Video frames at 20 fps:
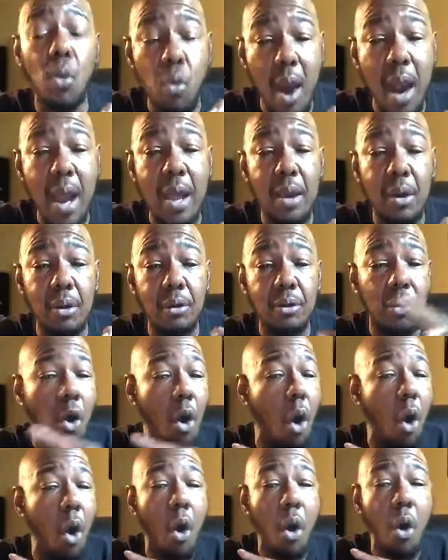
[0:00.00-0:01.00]
around
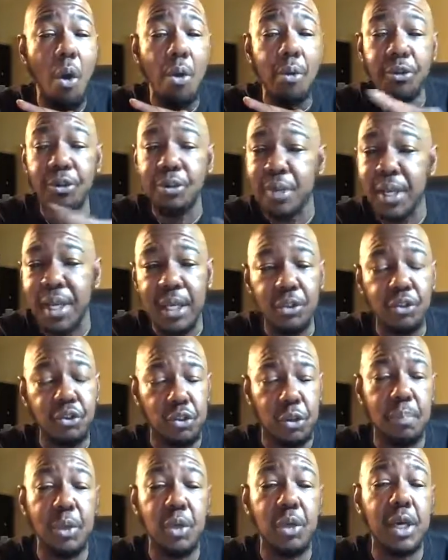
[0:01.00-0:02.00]
all trans
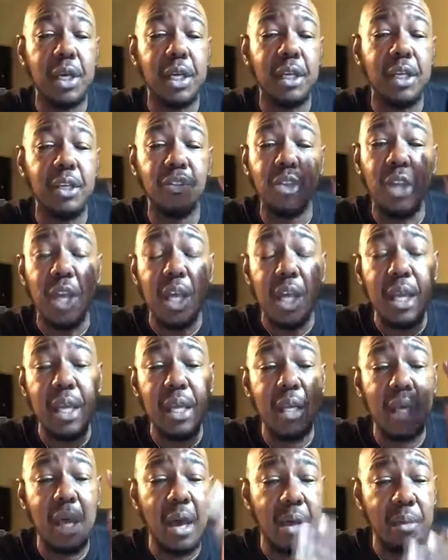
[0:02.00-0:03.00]
communities, and
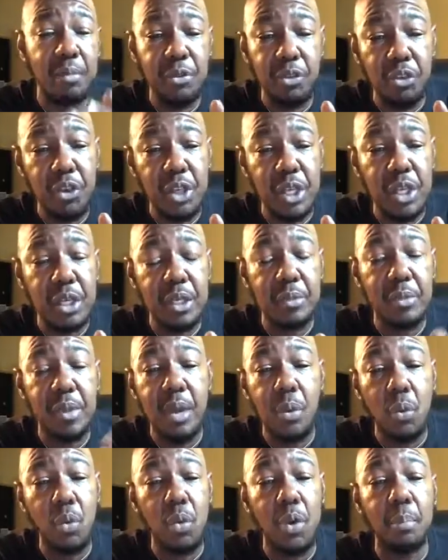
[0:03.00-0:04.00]
I'm seeing
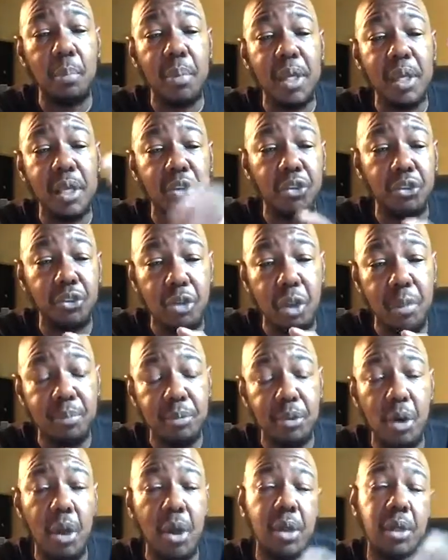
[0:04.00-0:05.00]
that we're being stomped
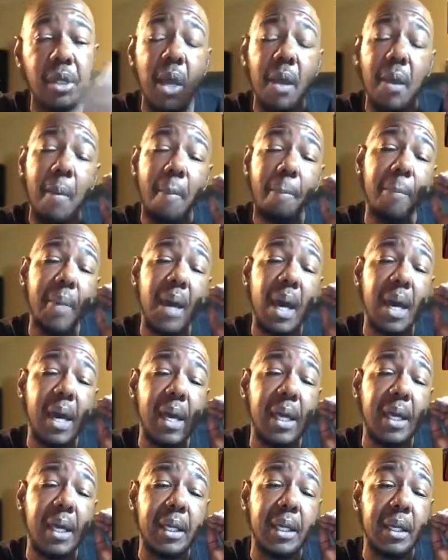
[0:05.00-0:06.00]
on
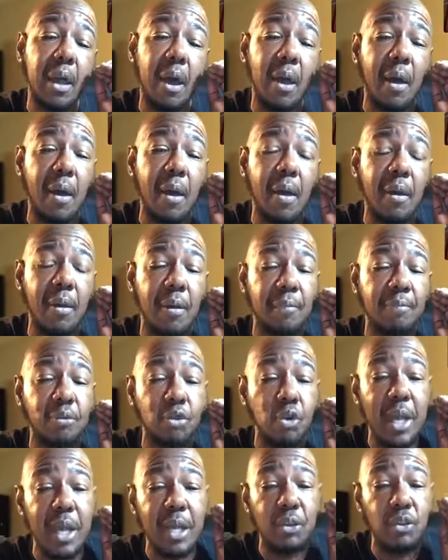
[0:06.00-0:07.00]
by
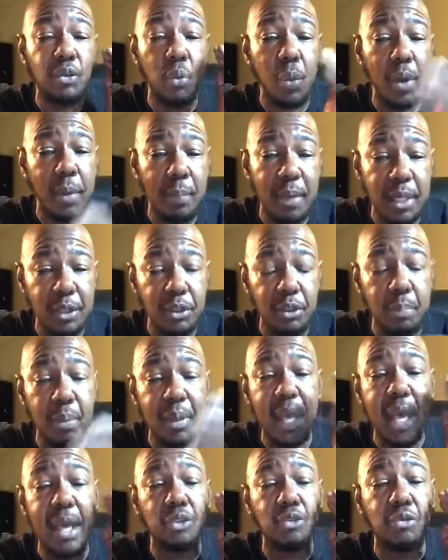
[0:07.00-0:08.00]
trans women,
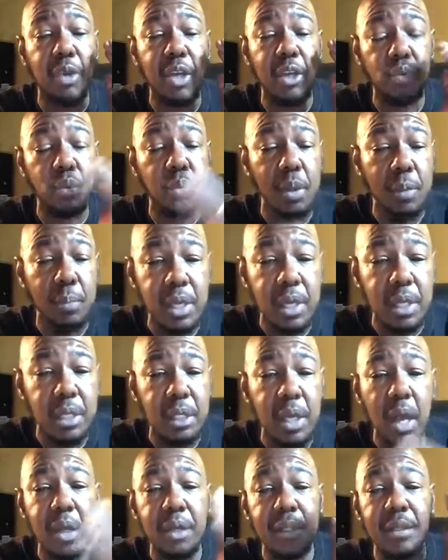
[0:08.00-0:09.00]
Black trans women,
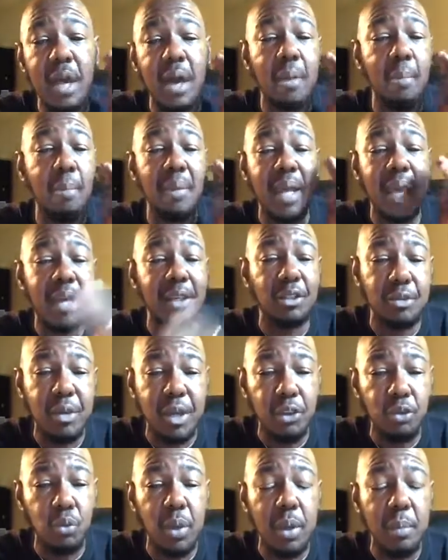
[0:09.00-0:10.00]
non-Black
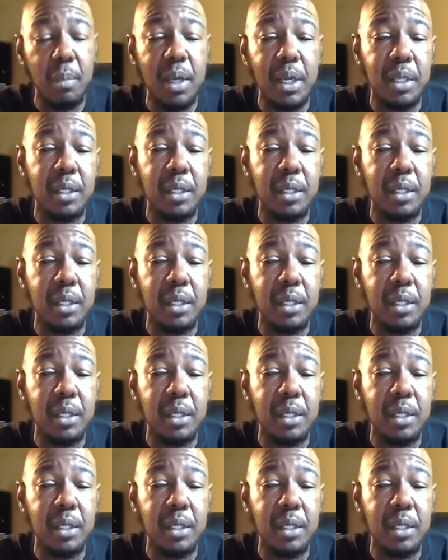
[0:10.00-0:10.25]
trans women,